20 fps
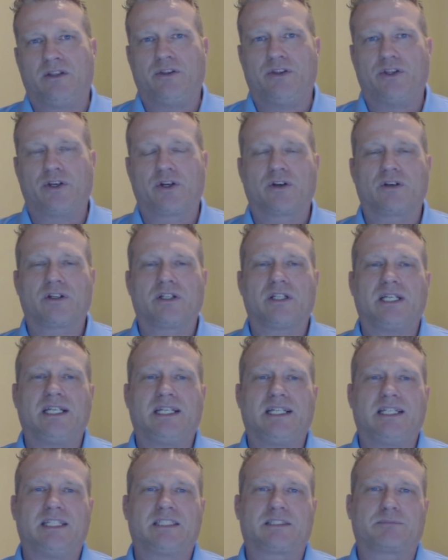there
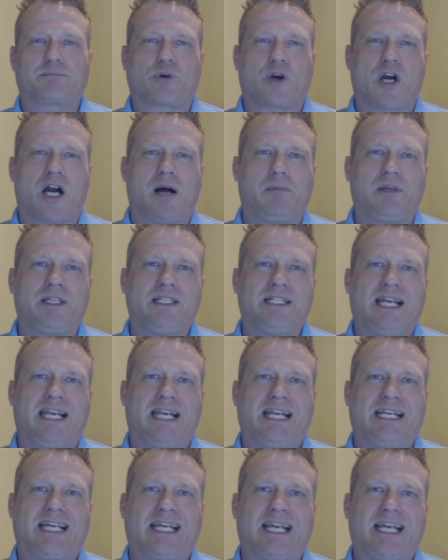is probably
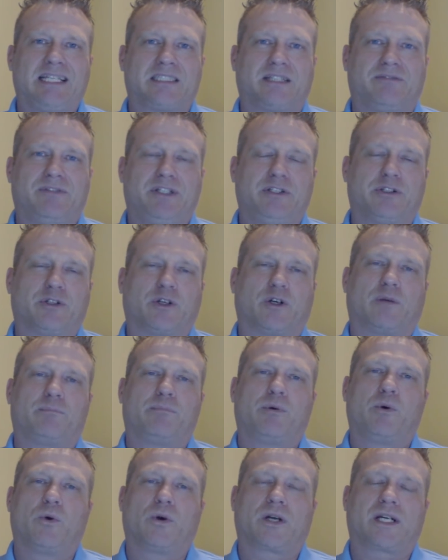a case of either a
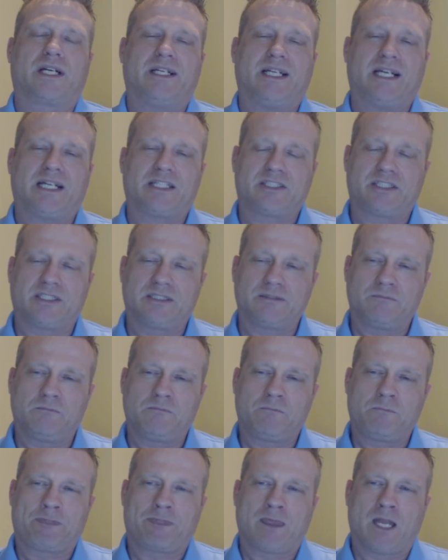poor connection
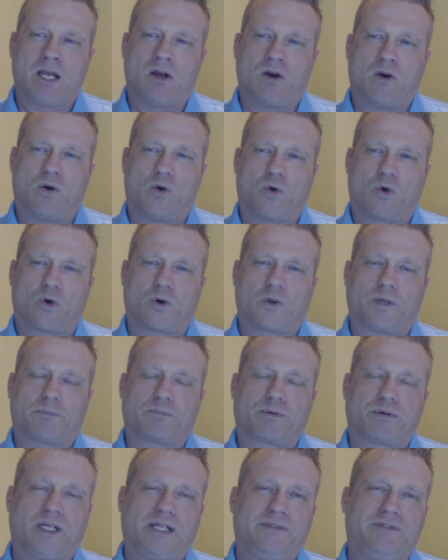or the
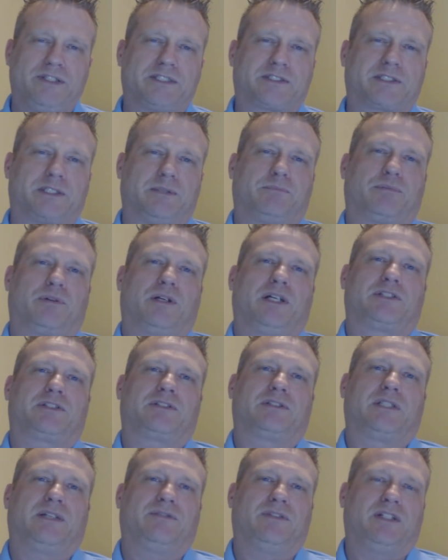previous
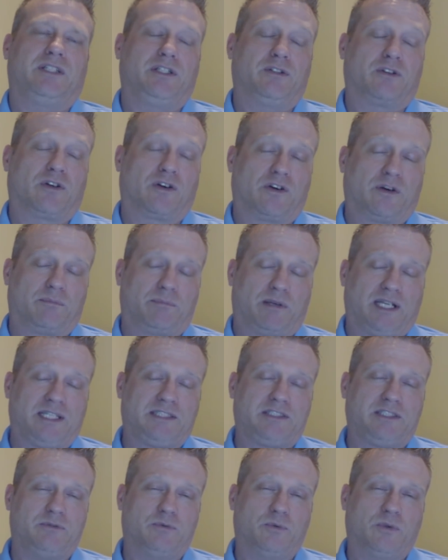compressor, if you are
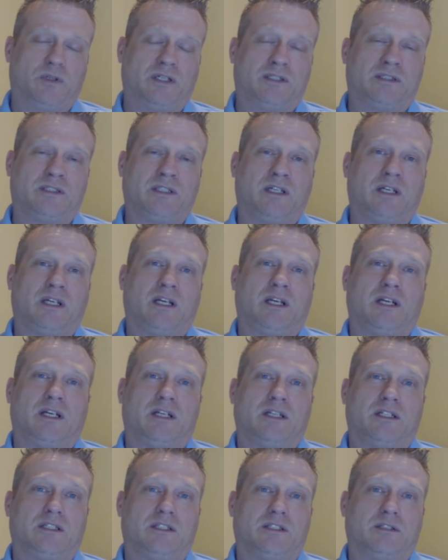replacing one,
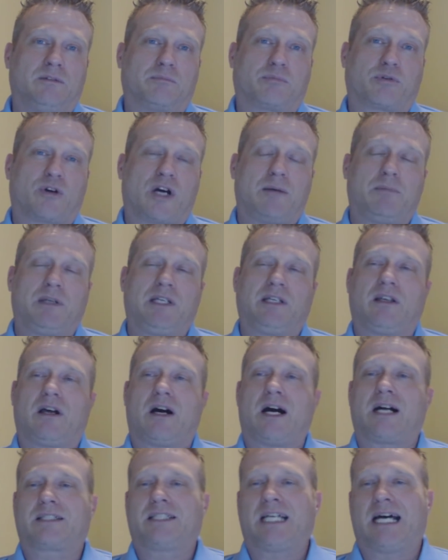probably
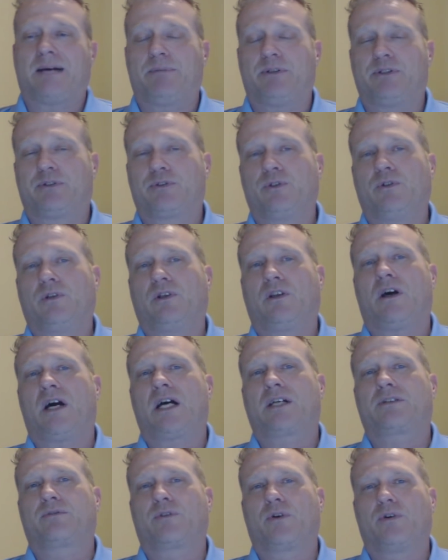locked up and drew
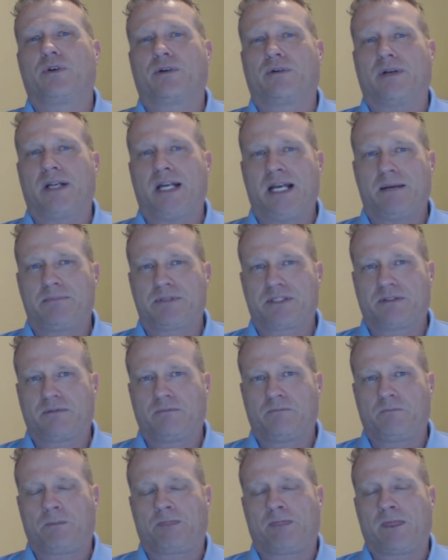locked rotor amps,
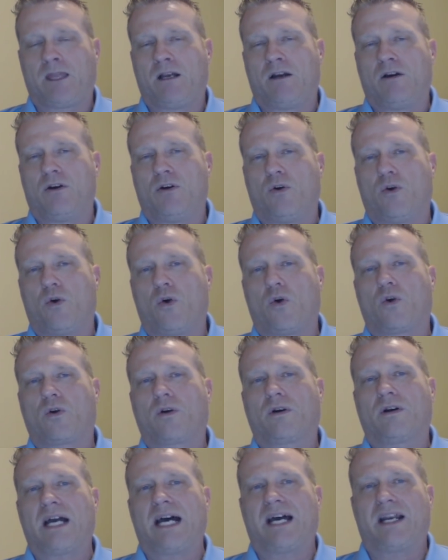
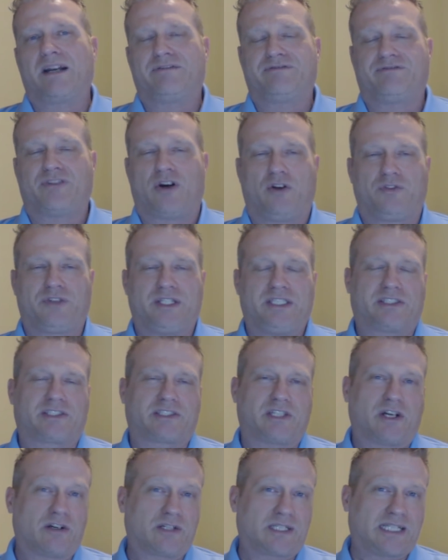or had a faulty
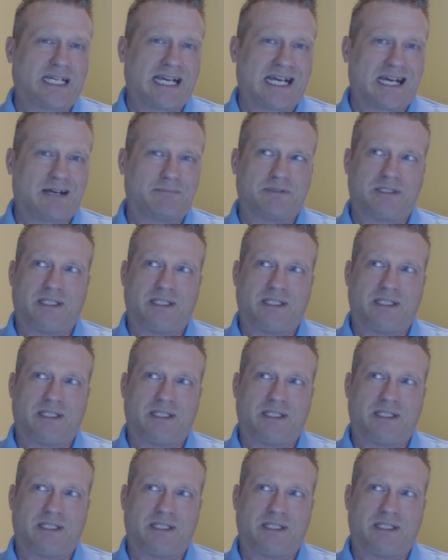start cap